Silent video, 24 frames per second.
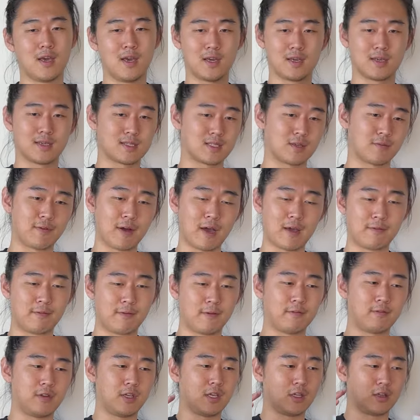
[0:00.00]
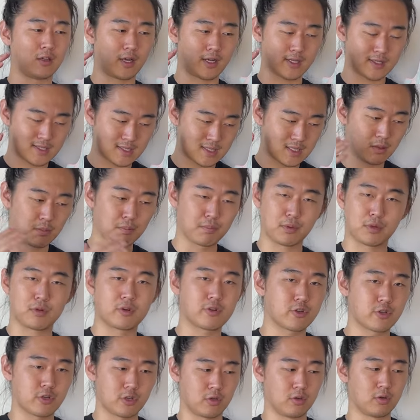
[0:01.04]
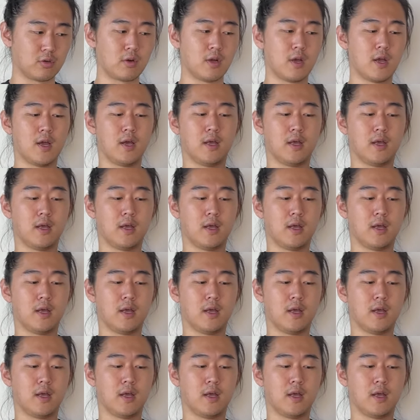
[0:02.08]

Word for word: because the 550, a lot simpler shoe.